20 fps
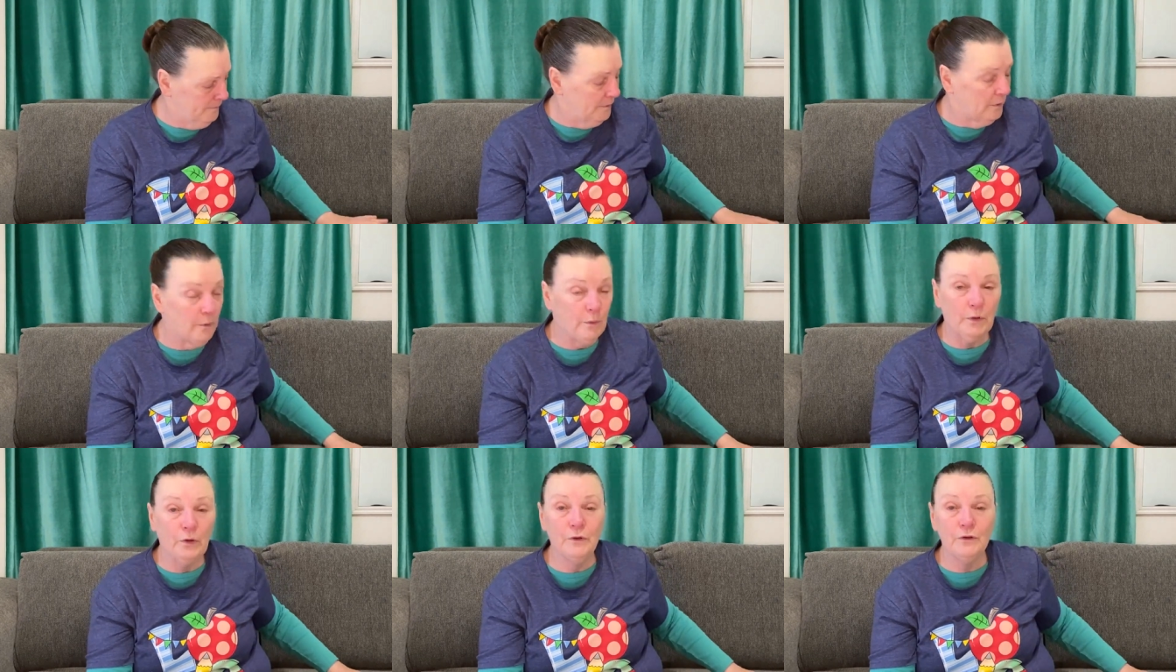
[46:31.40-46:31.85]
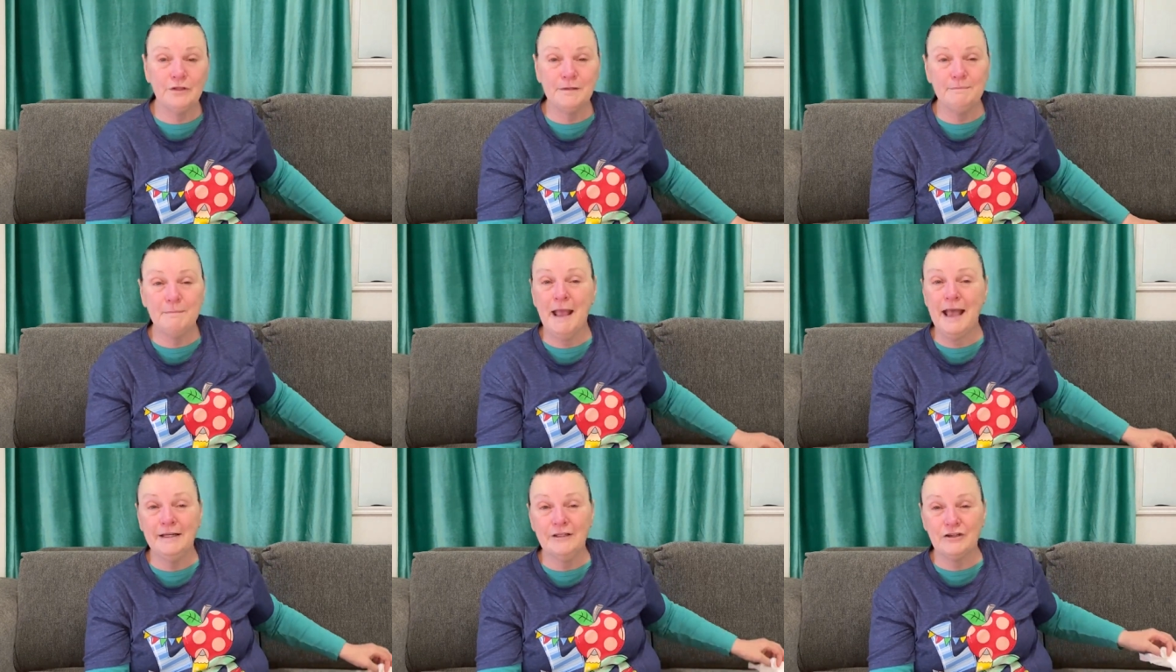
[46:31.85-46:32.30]
The world's
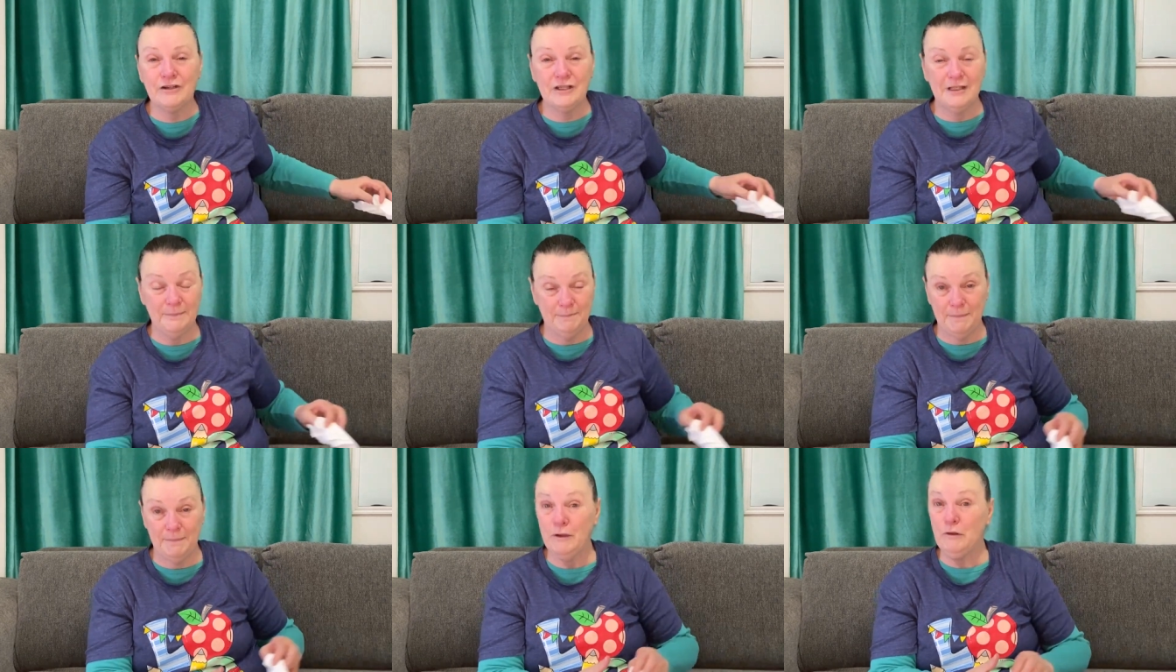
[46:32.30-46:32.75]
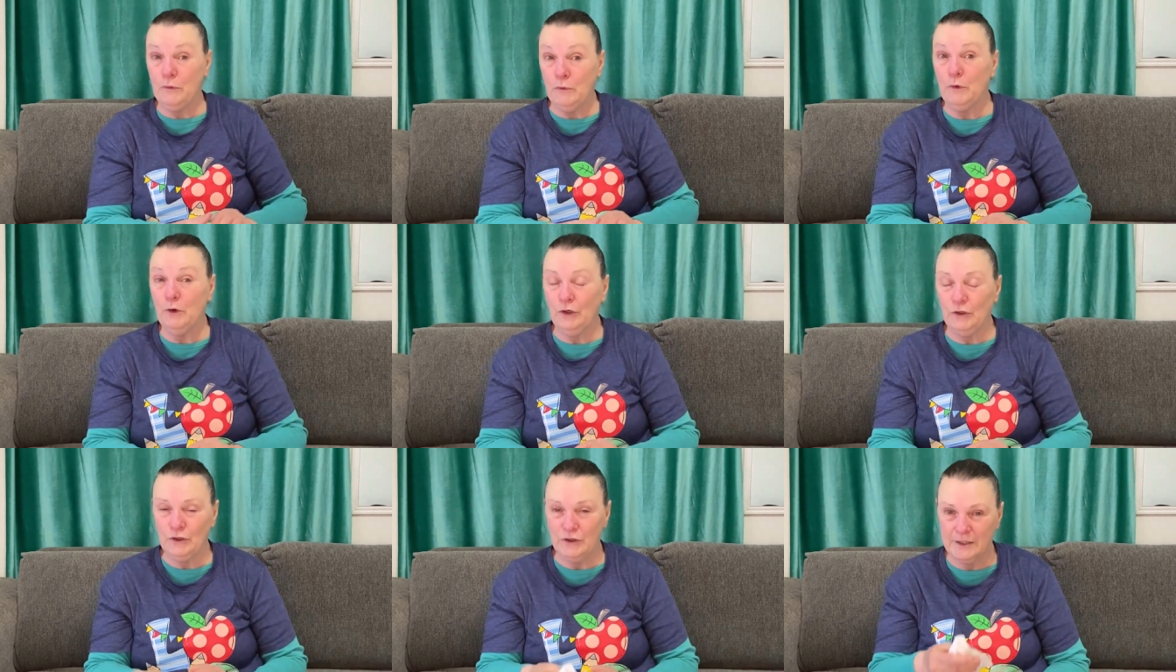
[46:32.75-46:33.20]
managed to be the
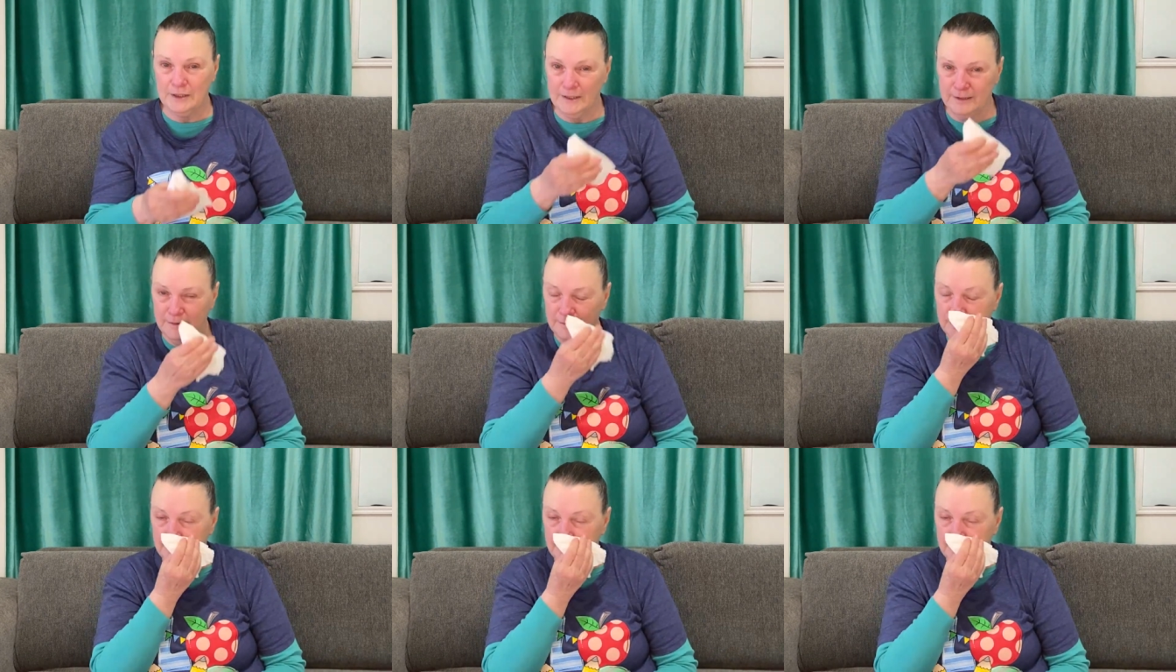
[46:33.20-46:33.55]
worst.